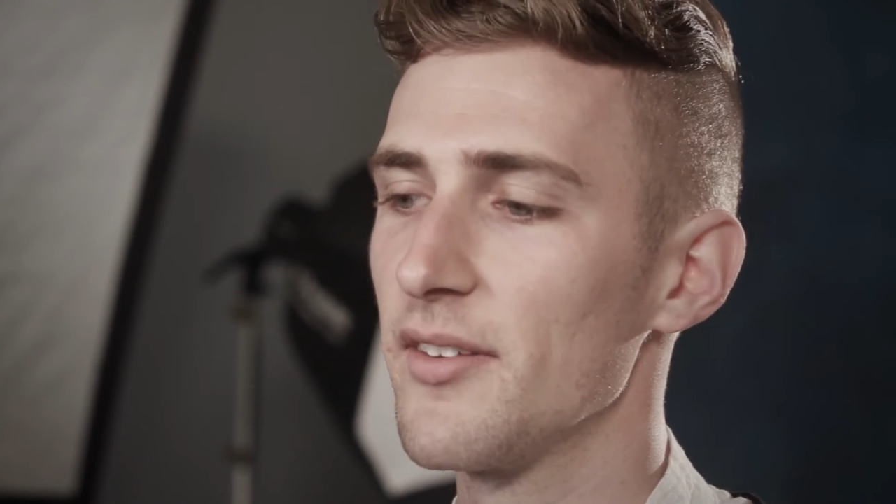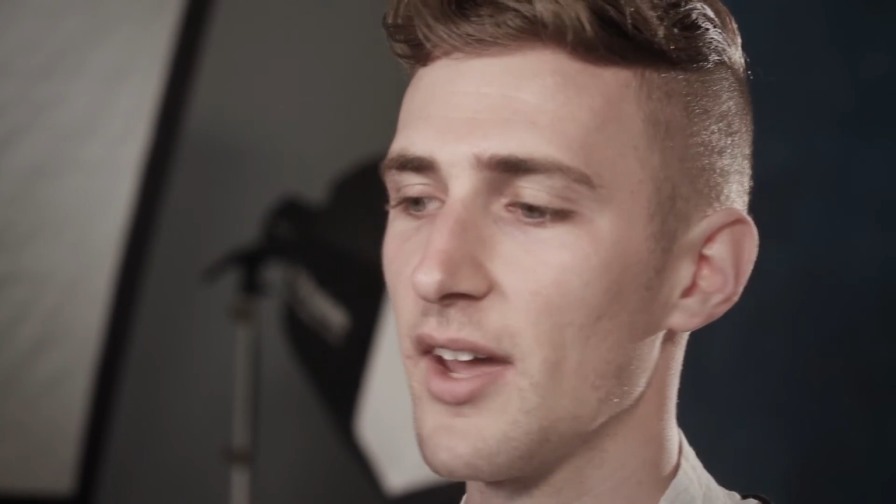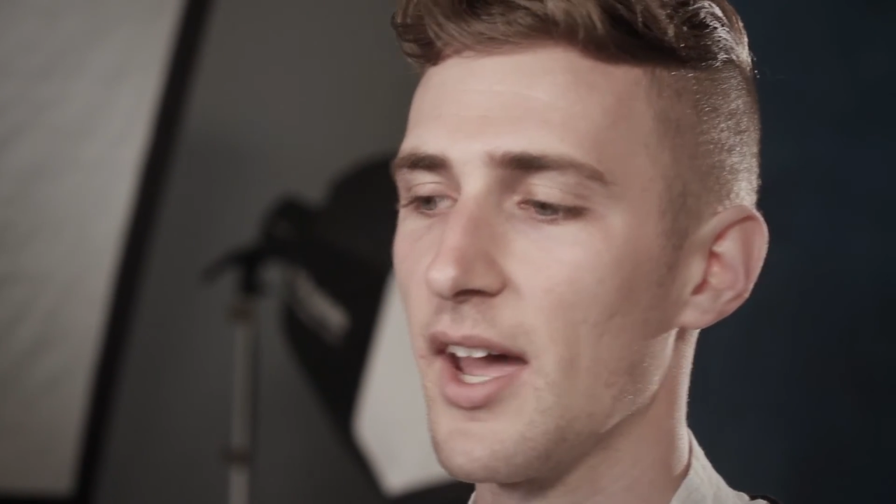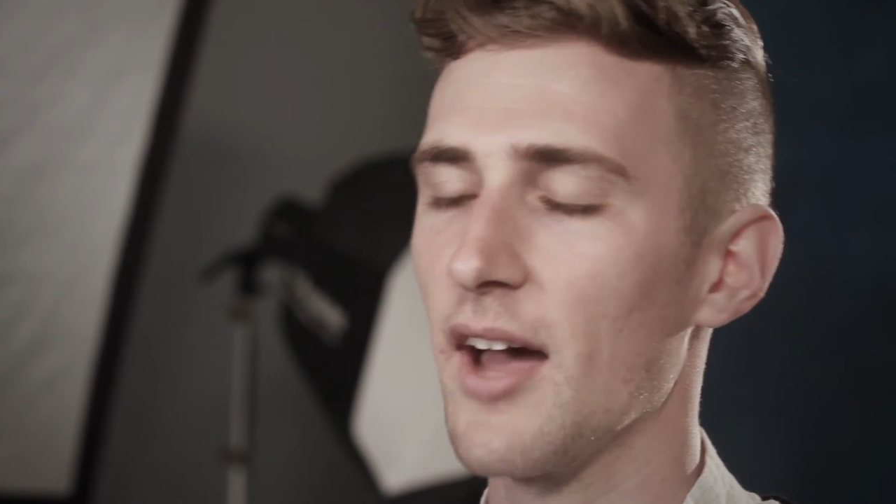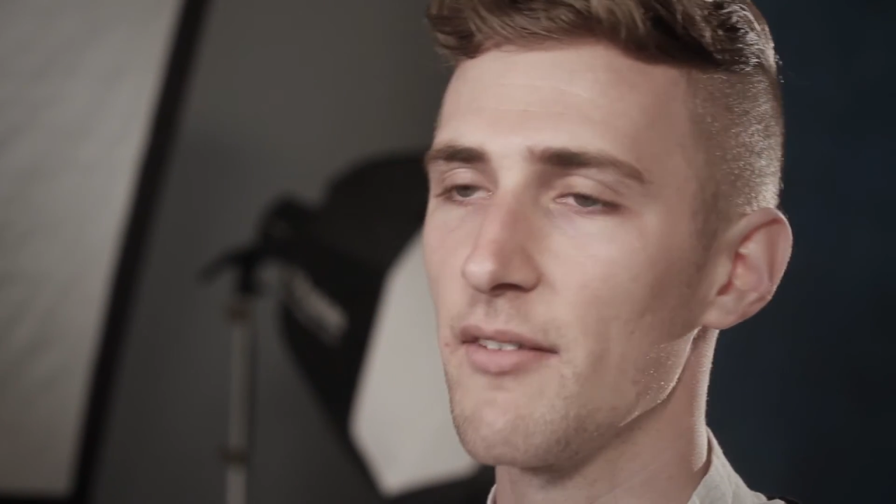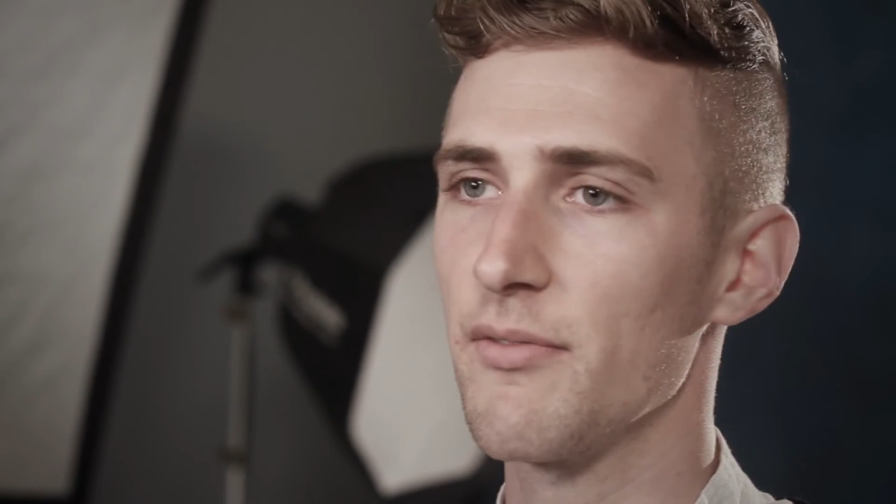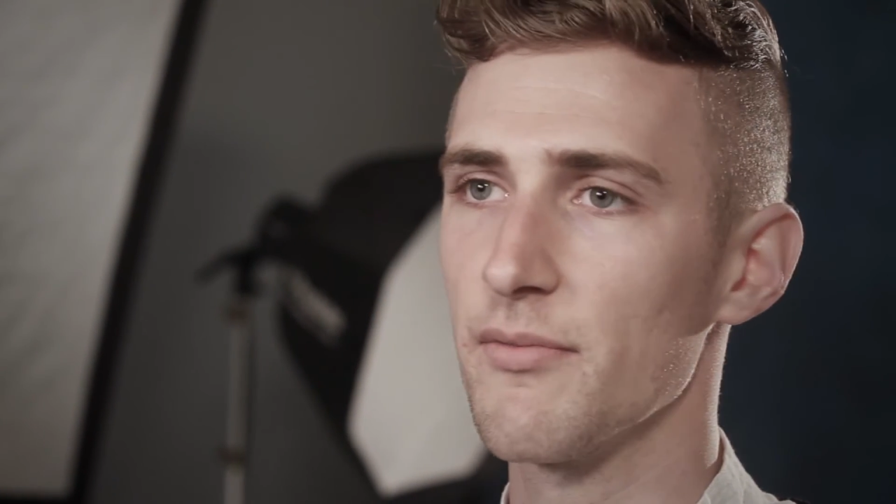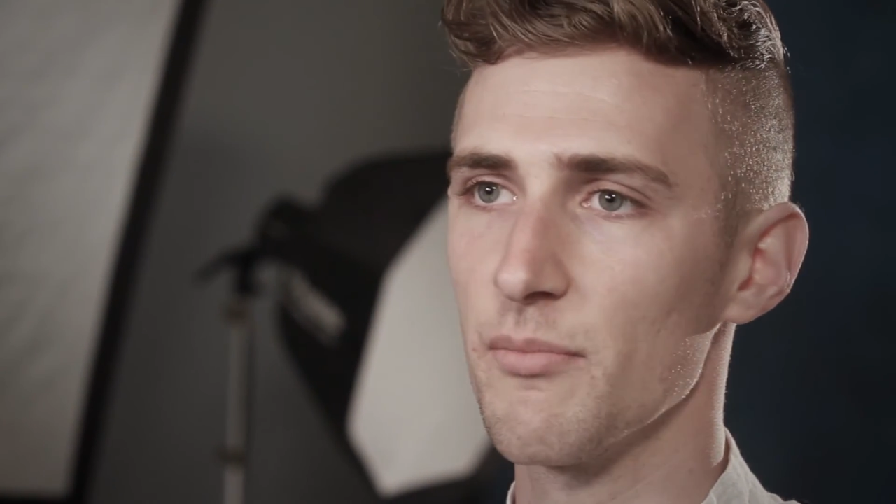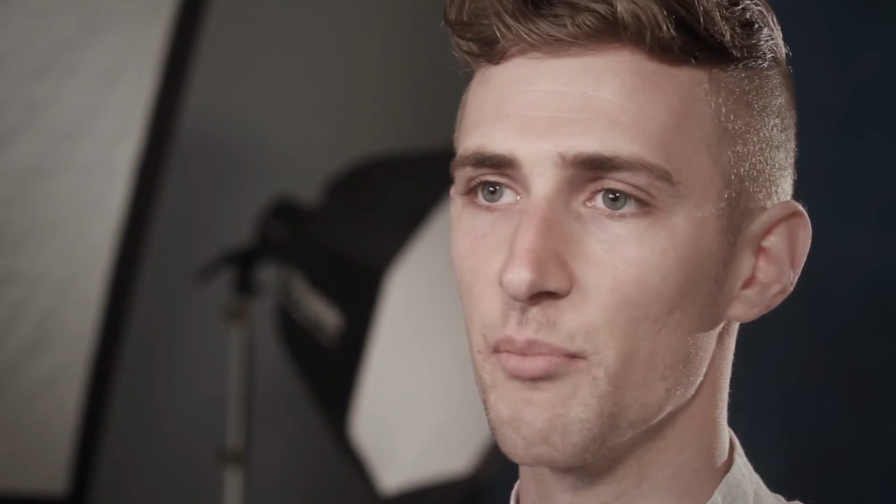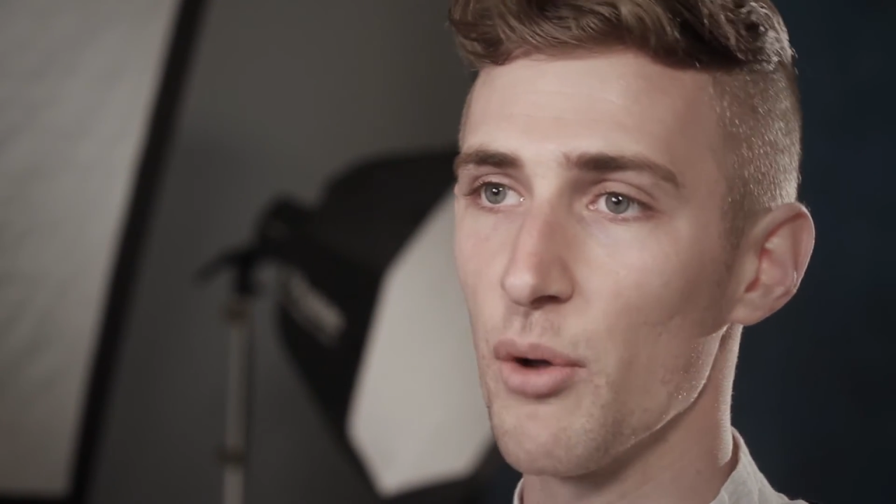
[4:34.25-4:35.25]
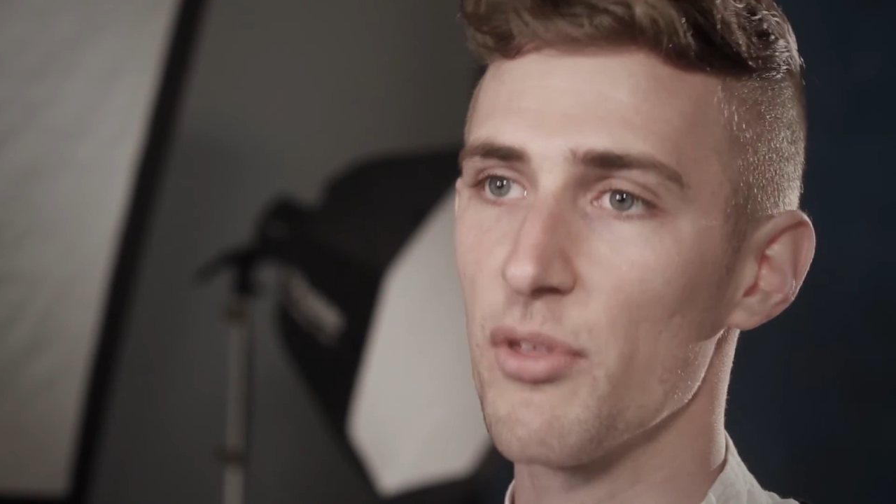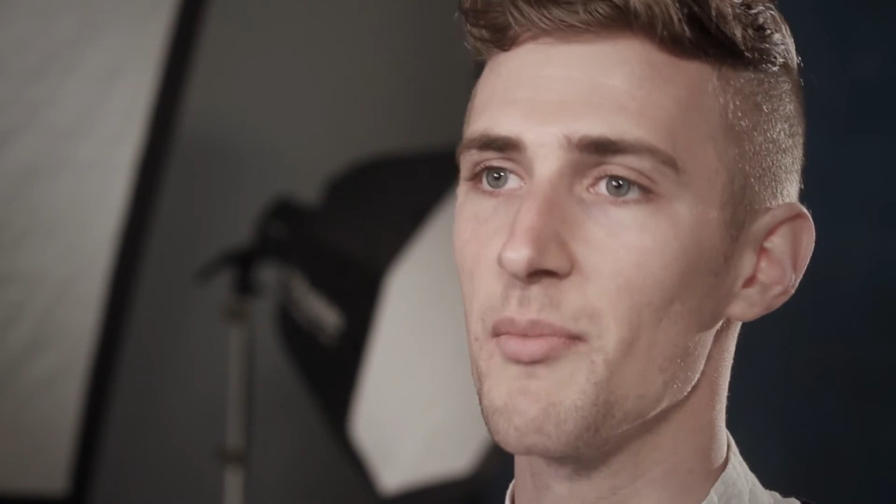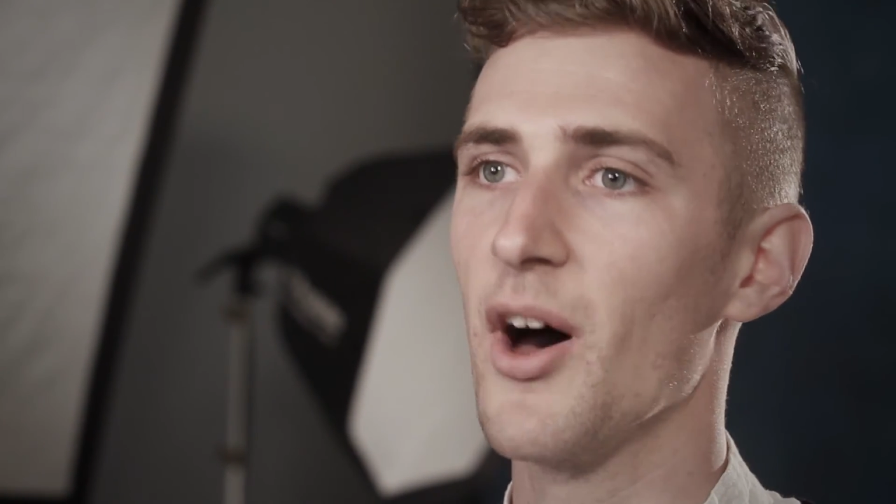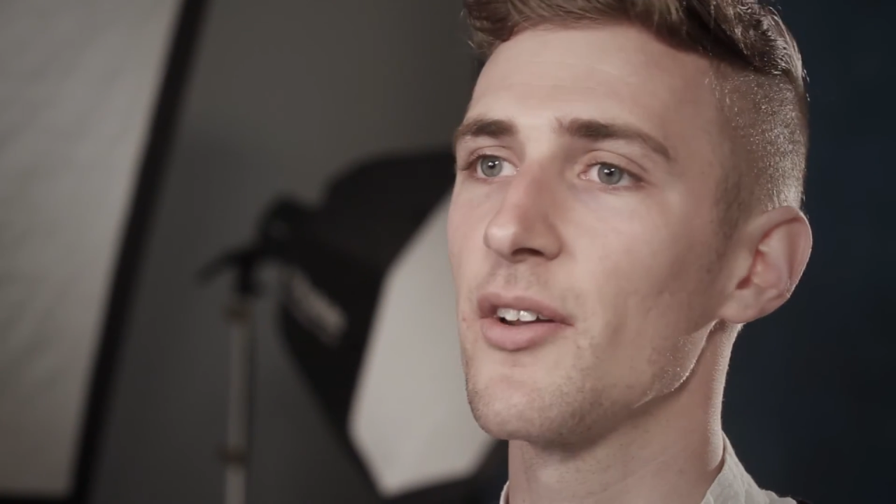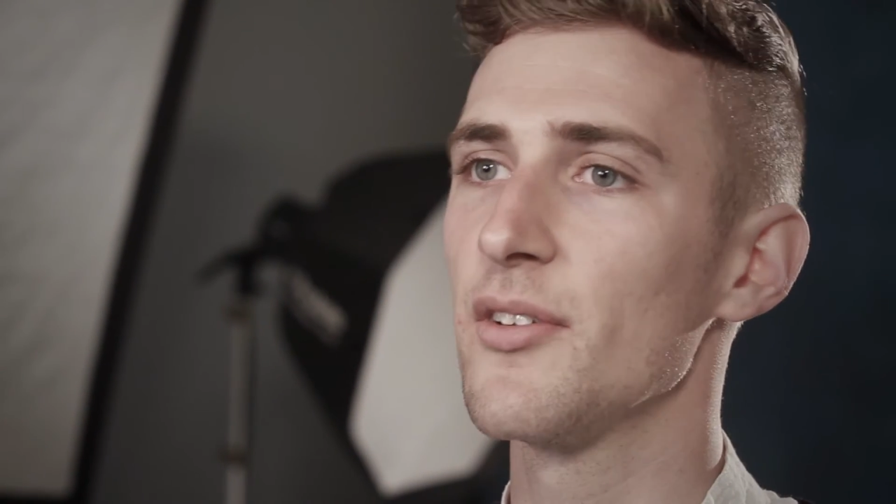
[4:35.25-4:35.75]
I have both
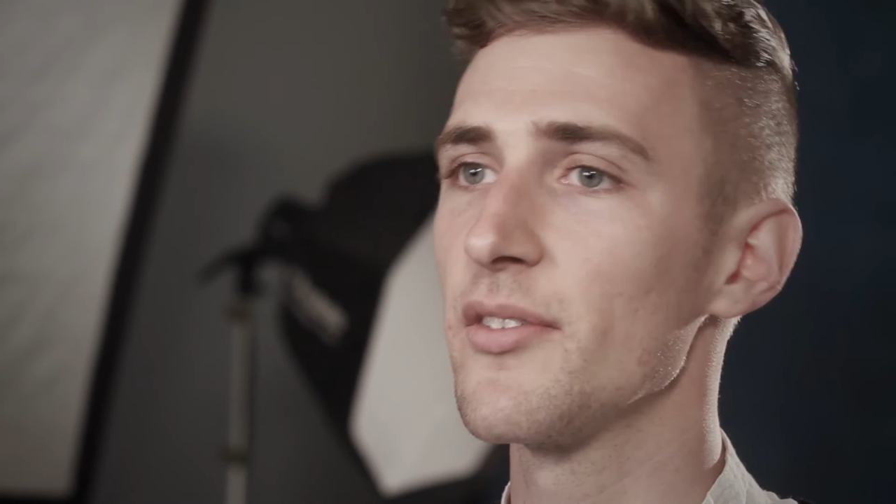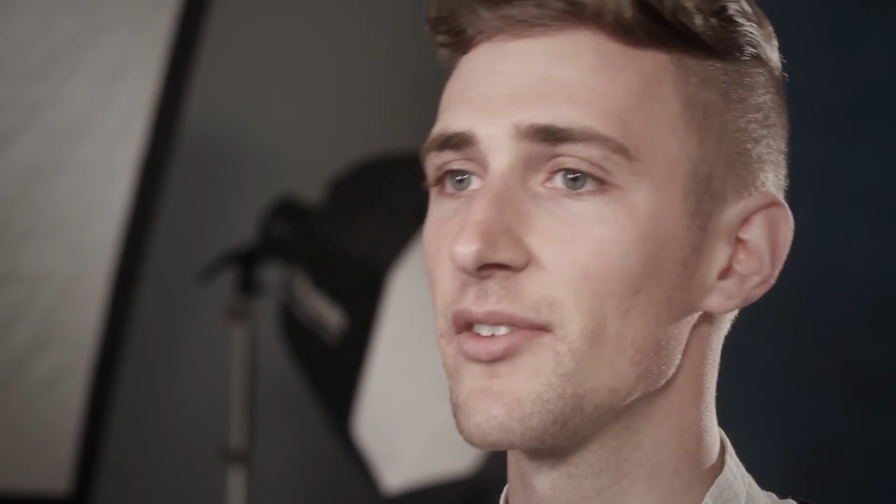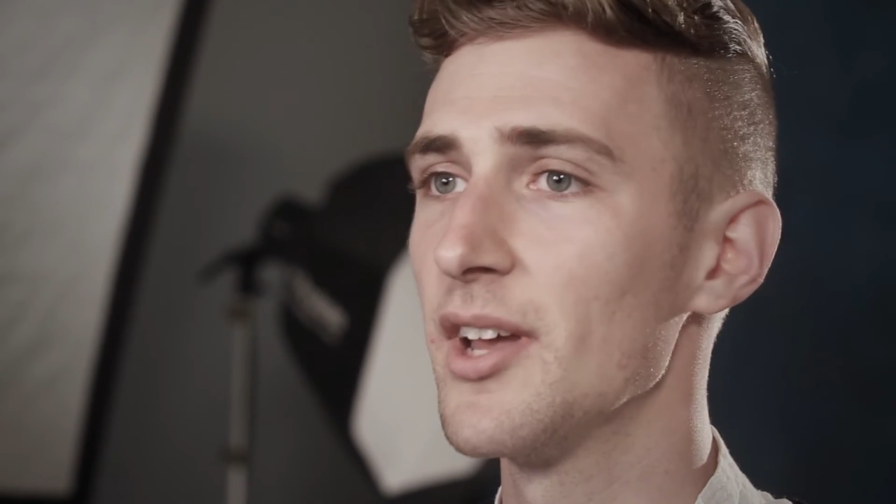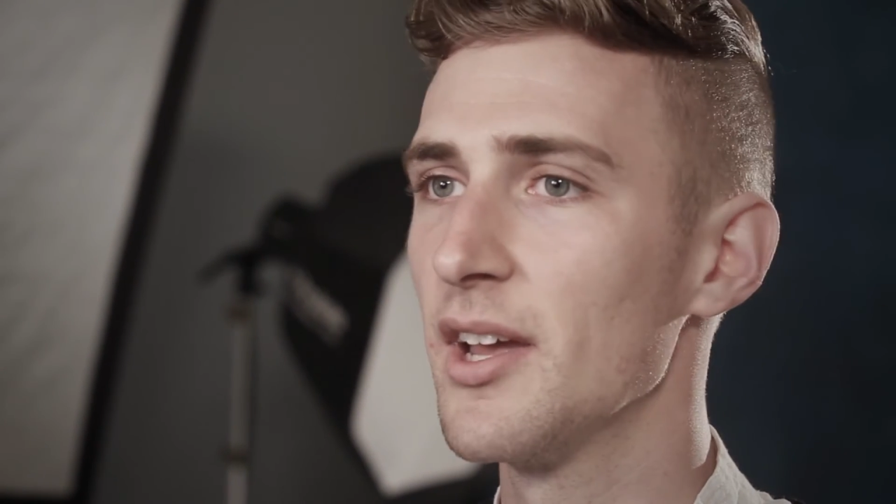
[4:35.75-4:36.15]
models